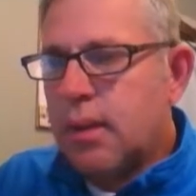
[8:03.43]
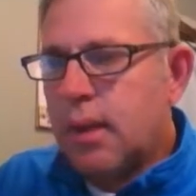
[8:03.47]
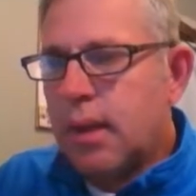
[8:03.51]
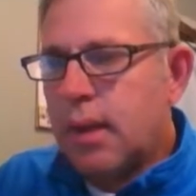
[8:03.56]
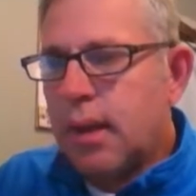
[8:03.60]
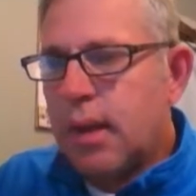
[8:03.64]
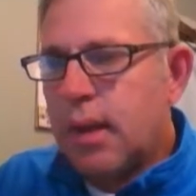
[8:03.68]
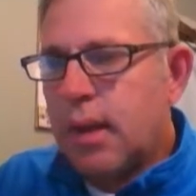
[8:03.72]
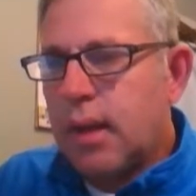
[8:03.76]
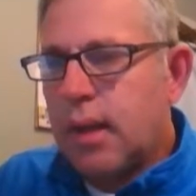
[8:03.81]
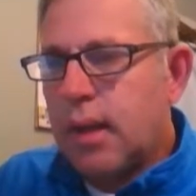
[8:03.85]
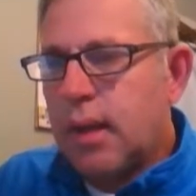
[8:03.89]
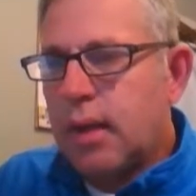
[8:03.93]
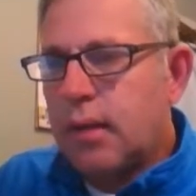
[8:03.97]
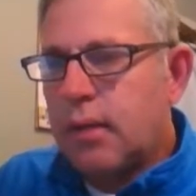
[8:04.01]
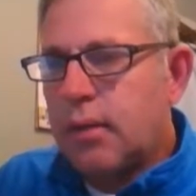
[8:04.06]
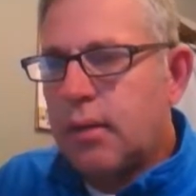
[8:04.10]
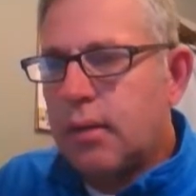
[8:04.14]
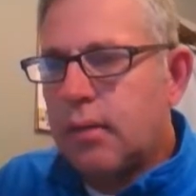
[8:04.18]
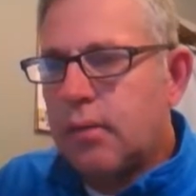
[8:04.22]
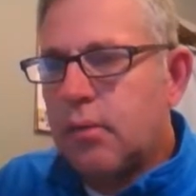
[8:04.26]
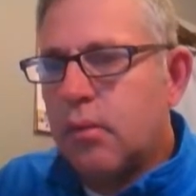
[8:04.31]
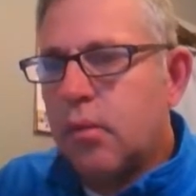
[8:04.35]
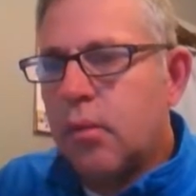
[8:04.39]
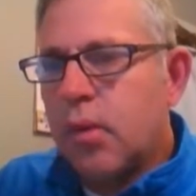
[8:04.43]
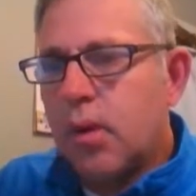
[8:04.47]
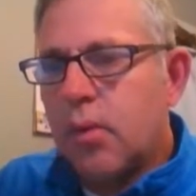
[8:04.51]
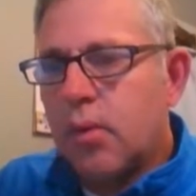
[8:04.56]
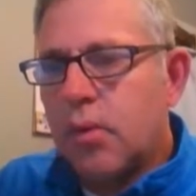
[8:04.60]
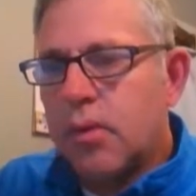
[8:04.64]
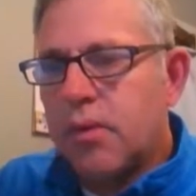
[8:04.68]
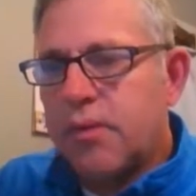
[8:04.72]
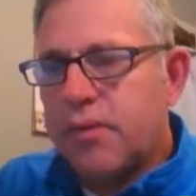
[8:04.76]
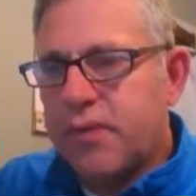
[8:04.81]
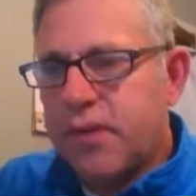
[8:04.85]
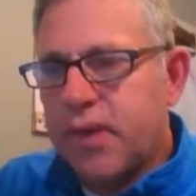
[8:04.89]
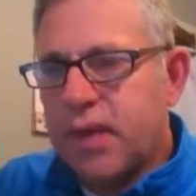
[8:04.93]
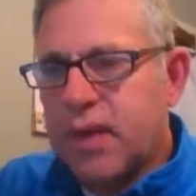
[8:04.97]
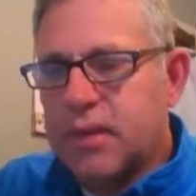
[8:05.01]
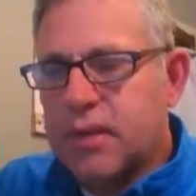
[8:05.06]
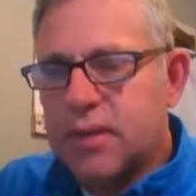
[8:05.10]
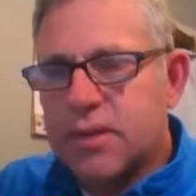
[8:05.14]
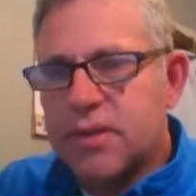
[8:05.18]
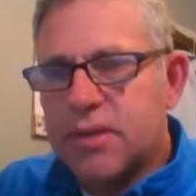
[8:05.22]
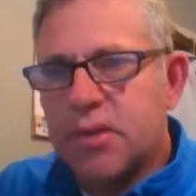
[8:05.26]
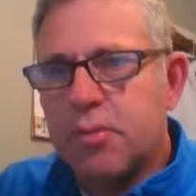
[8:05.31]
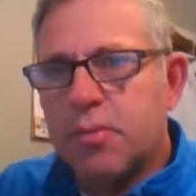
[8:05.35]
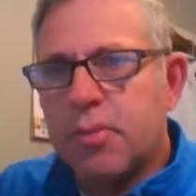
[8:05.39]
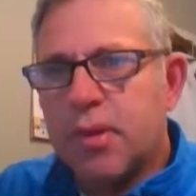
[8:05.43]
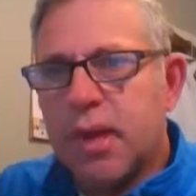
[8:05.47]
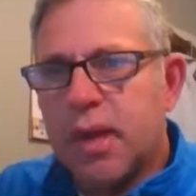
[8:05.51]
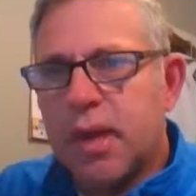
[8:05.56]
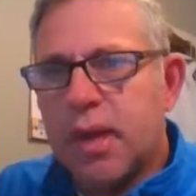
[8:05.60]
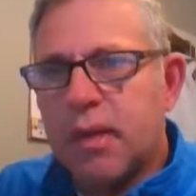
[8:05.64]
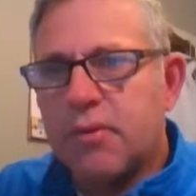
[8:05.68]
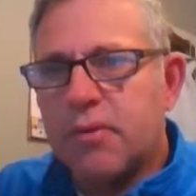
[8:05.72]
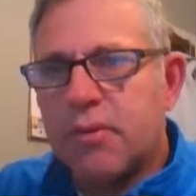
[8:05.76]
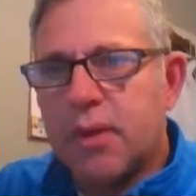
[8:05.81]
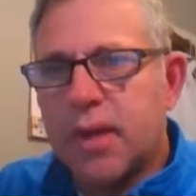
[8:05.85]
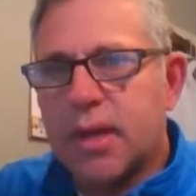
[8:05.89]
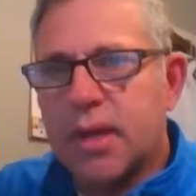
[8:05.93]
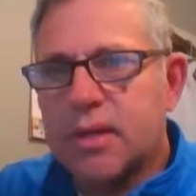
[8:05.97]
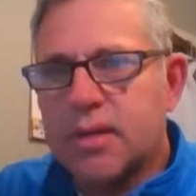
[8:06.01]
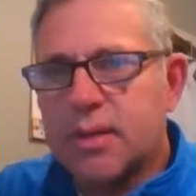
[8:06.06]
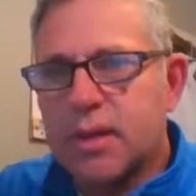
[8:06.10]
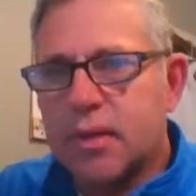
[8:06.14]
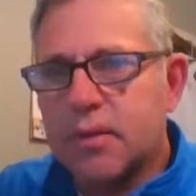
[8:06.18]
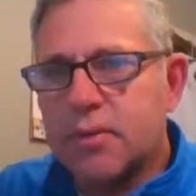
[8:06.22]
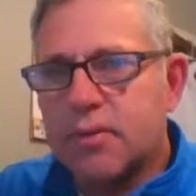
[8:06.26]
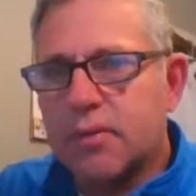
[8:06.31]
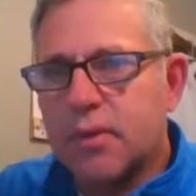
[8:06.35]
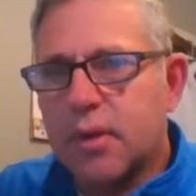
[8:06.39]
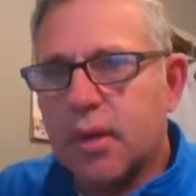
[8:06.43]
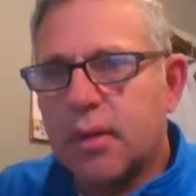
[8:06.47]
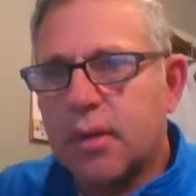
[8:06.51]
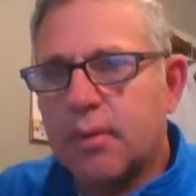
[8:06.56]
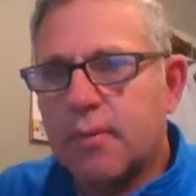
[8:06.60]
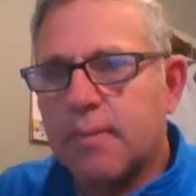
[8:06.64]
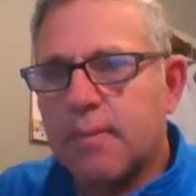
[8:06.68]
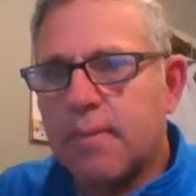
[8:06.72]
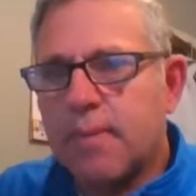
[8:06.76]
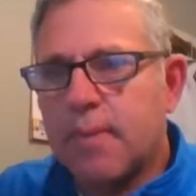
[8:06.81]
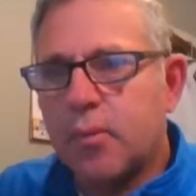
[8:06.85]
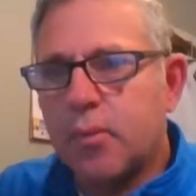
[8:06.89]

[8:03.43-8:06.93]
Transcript: And what were the fees that you paid for that sales volume?